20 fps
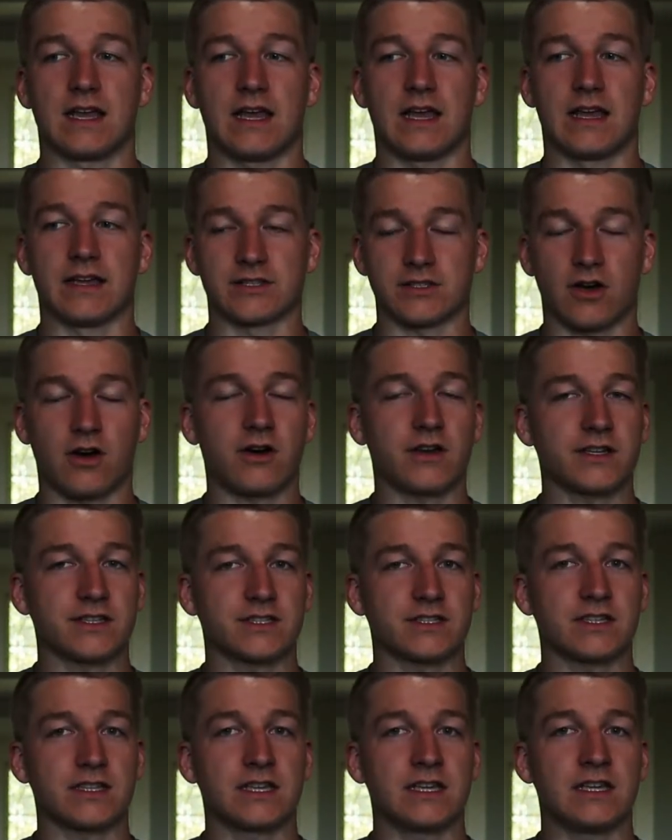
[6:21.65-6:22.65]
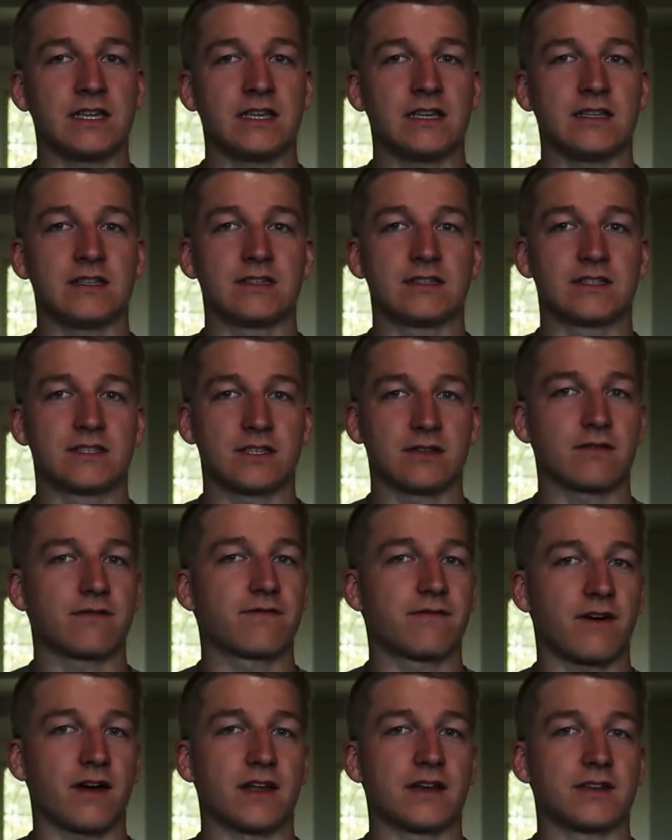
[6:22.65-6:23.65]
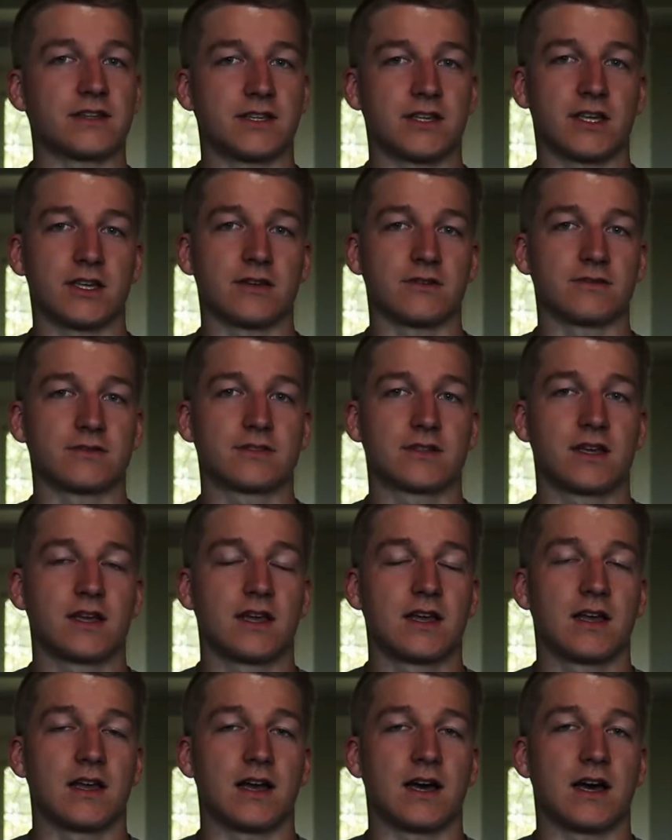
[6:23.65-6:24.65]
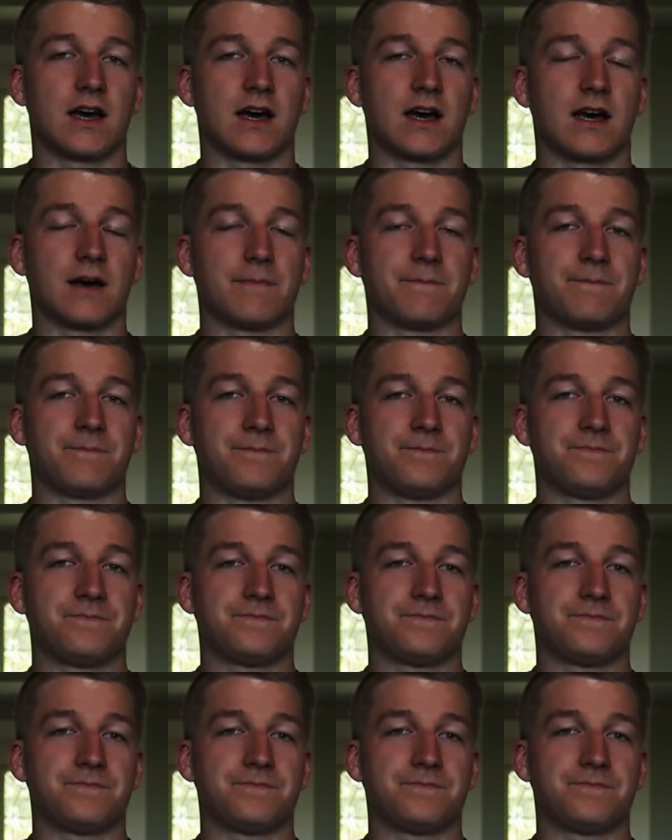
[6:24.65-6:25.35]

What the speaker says: it's honestly still fun to use. Um,